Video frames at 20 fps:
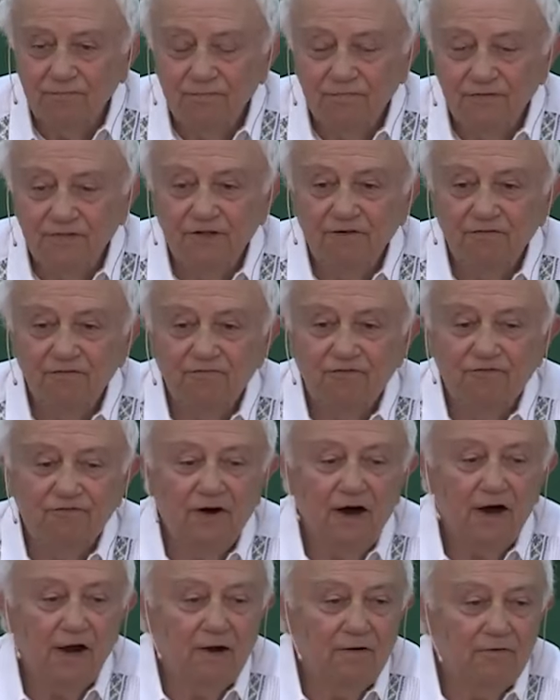the
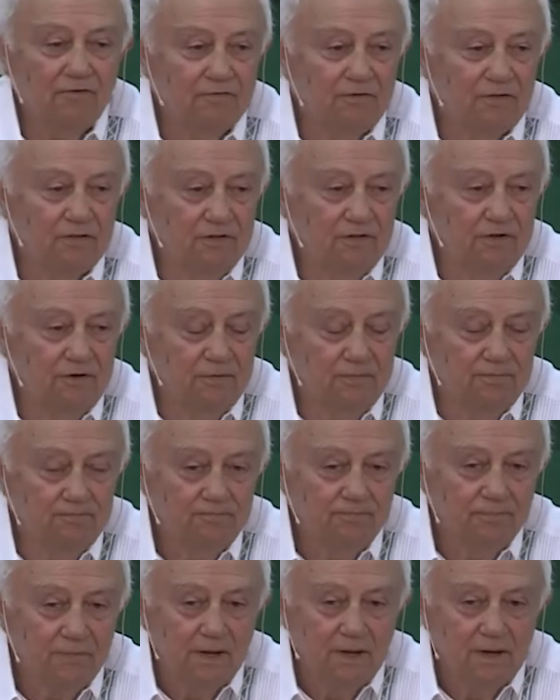far the
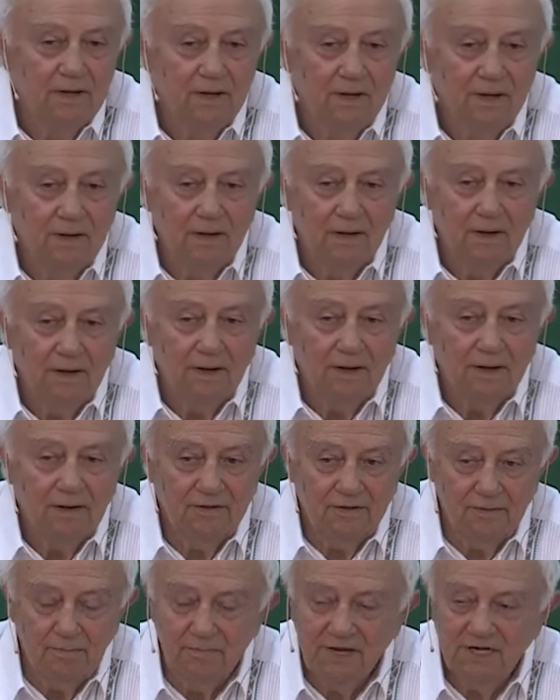
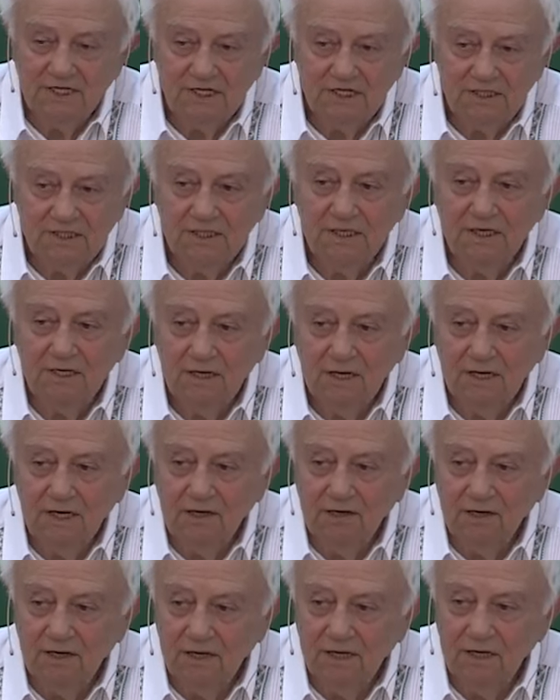the medicine
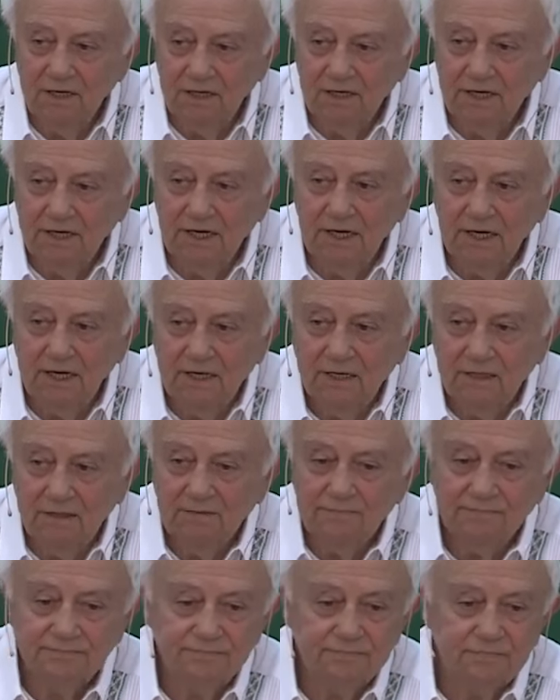in, in Greek
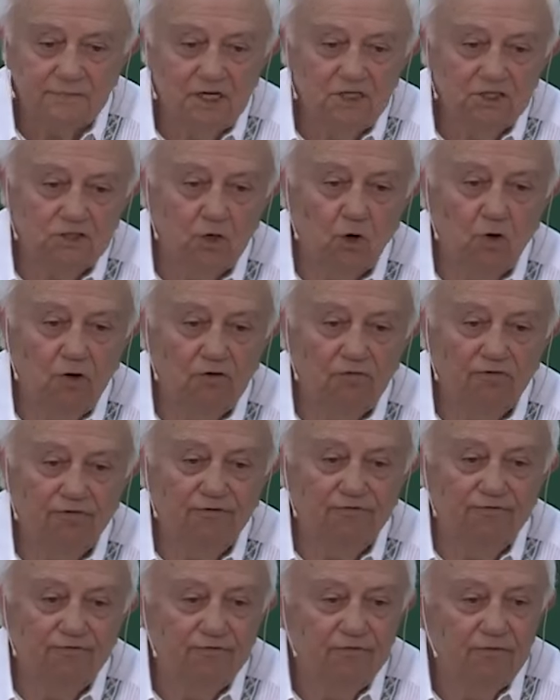is called
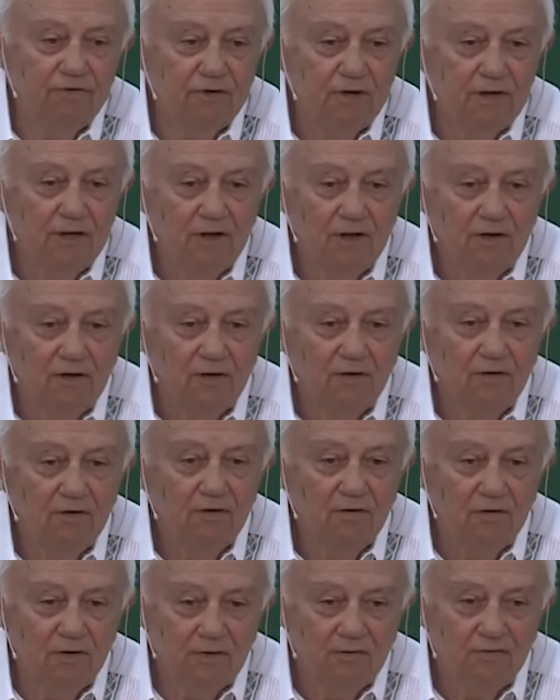
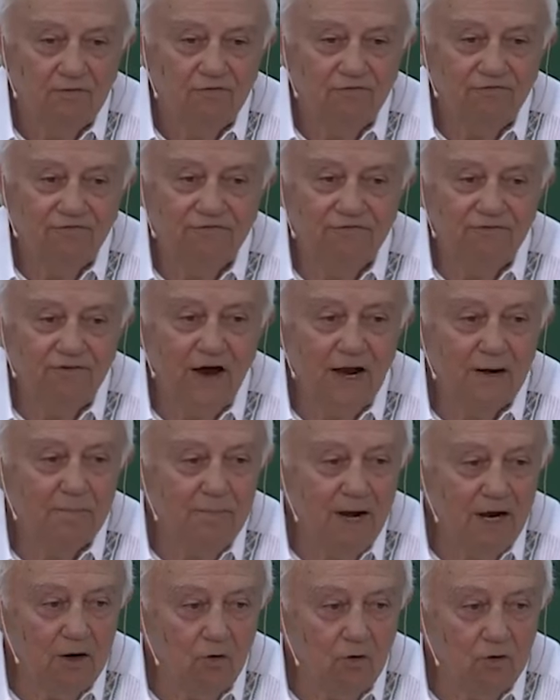
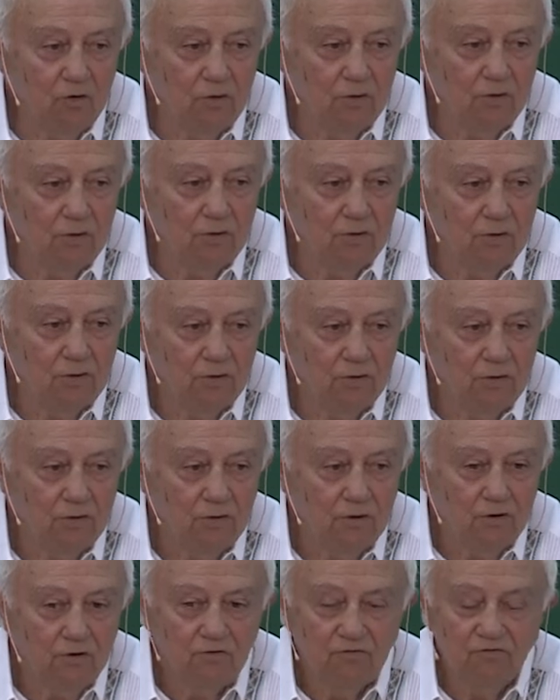pharmaco.
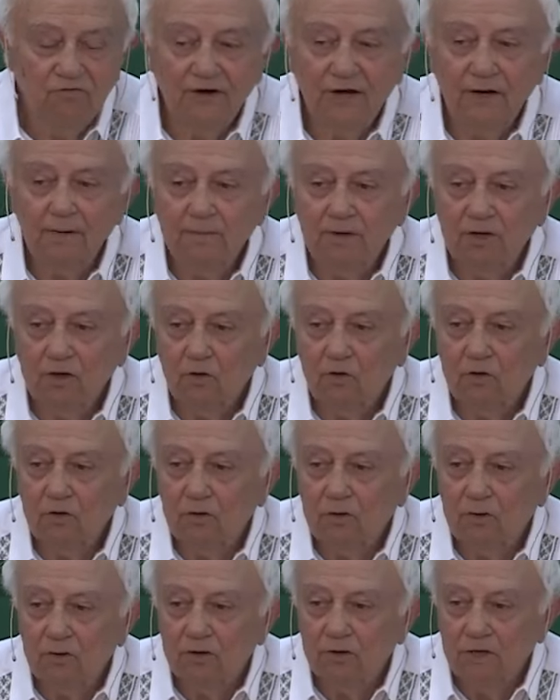
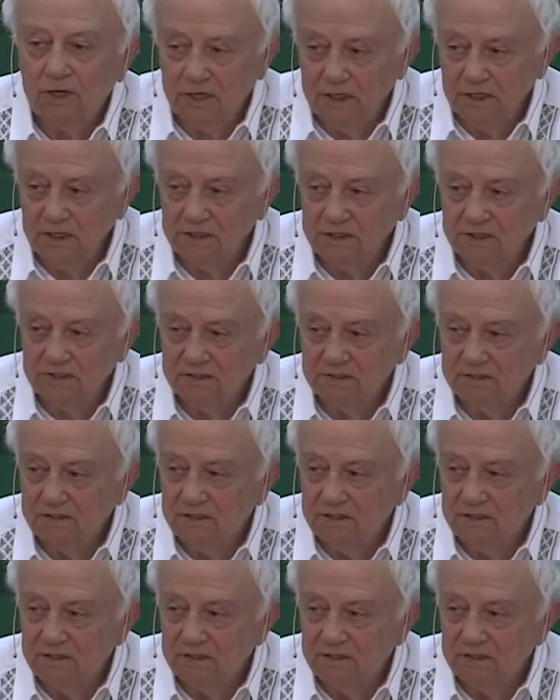Pharmaco is